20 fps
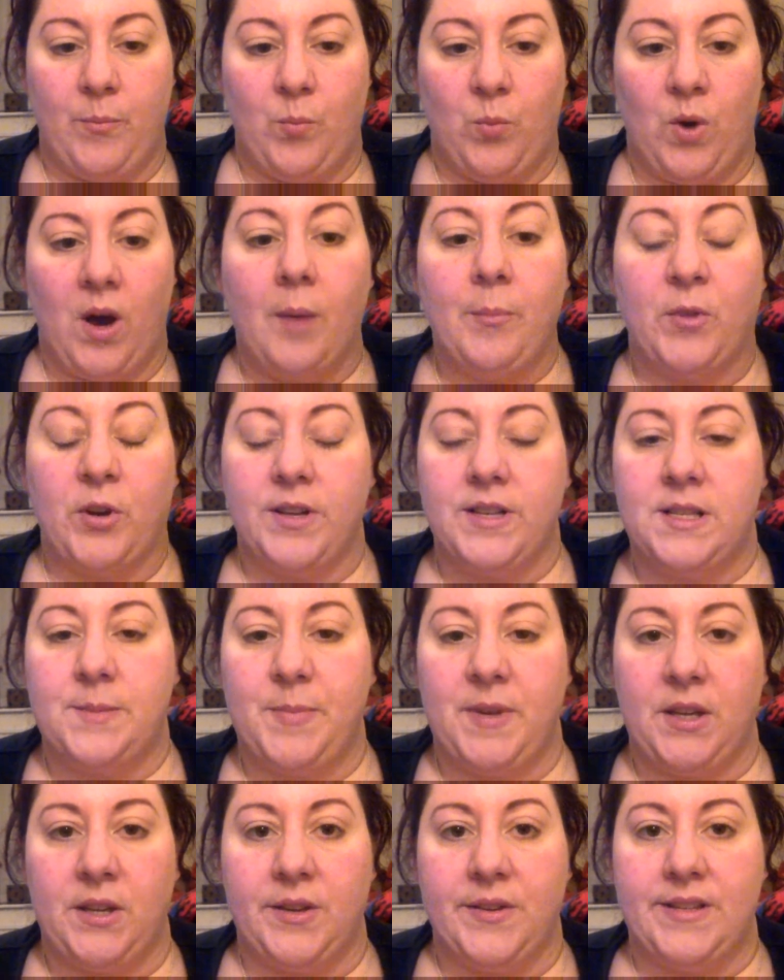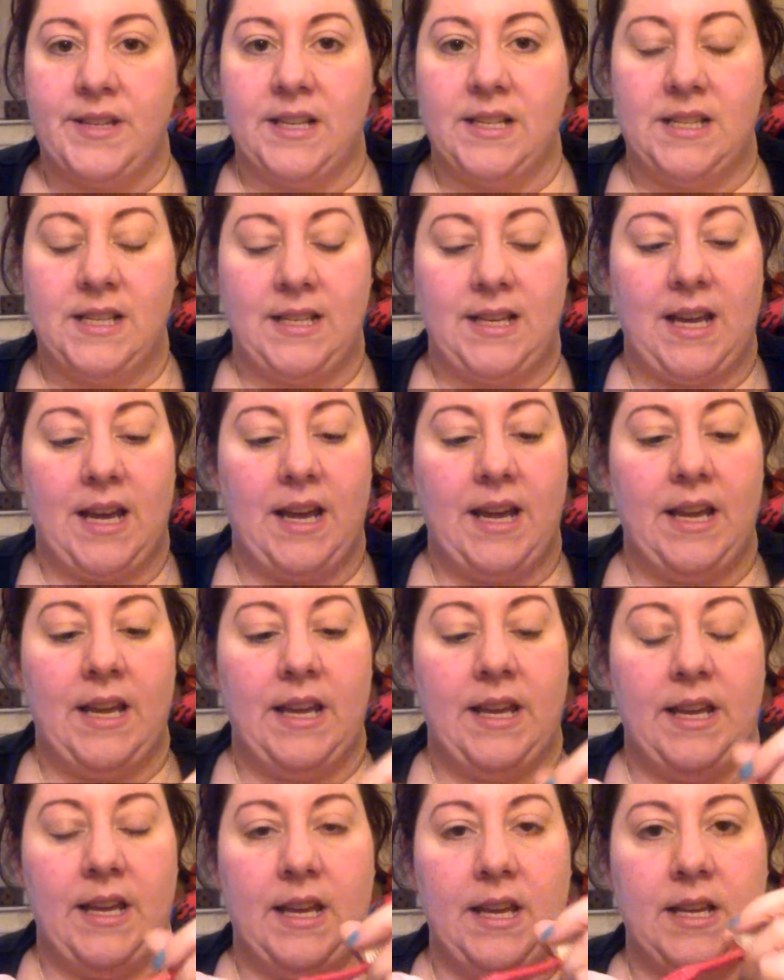What I'm going to be using today
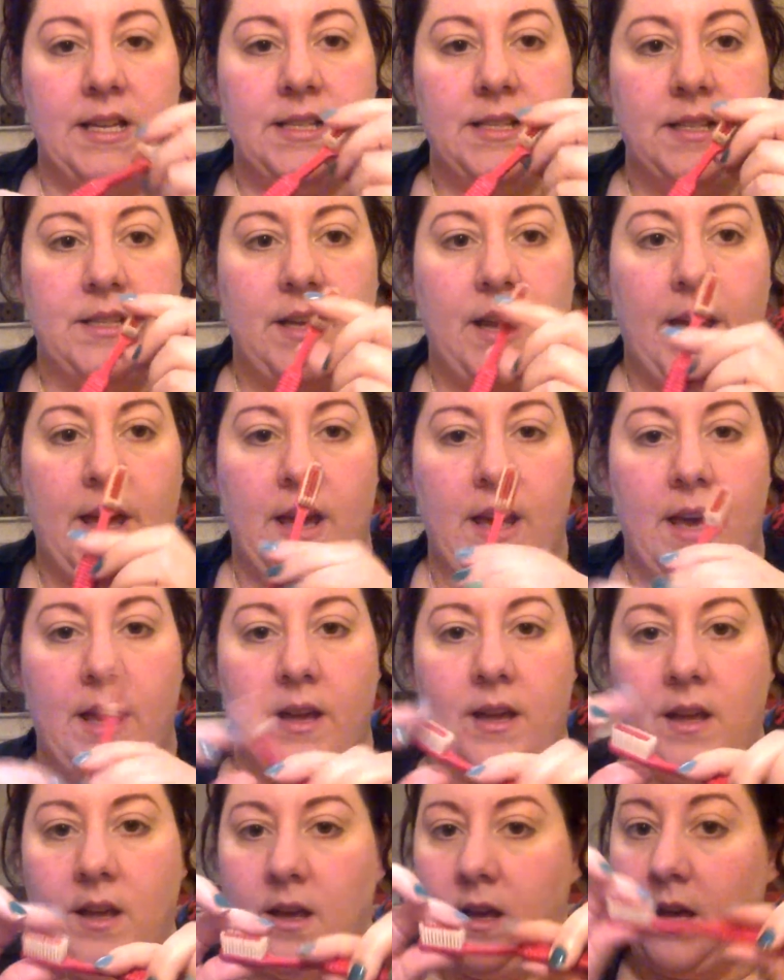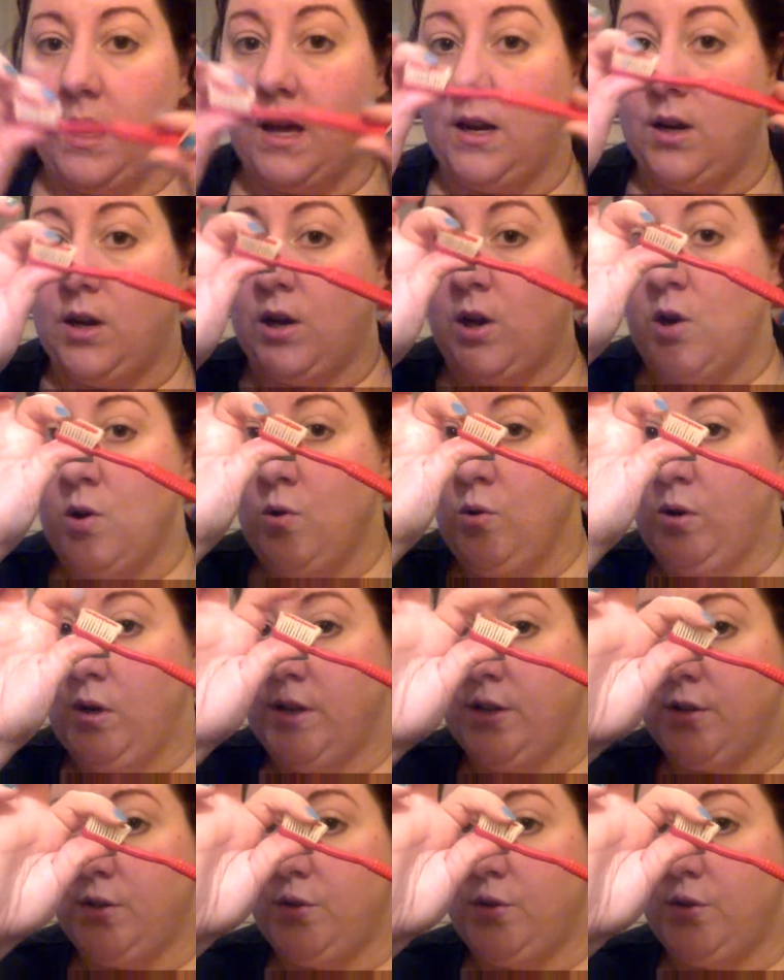is an old